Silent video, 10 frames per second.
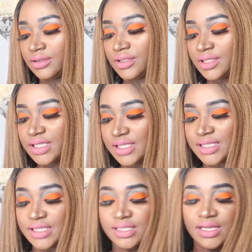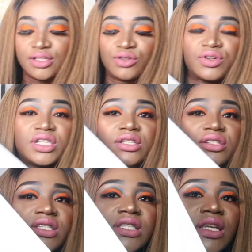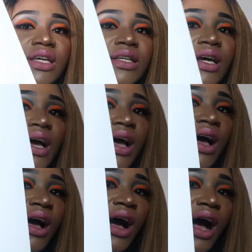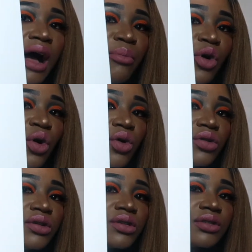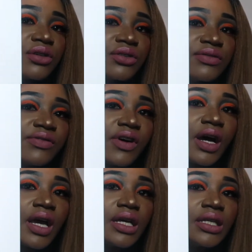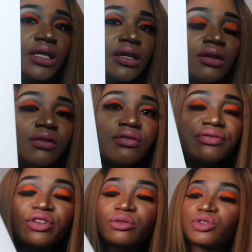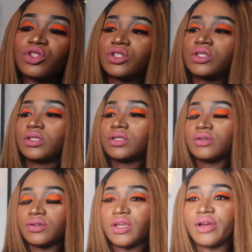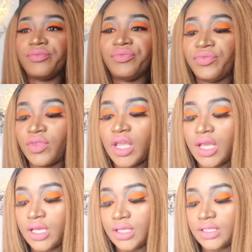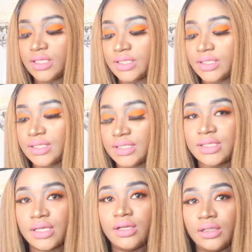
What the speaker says: This is it. It's written on it, Apple certified refurbished. So yeah, this is it.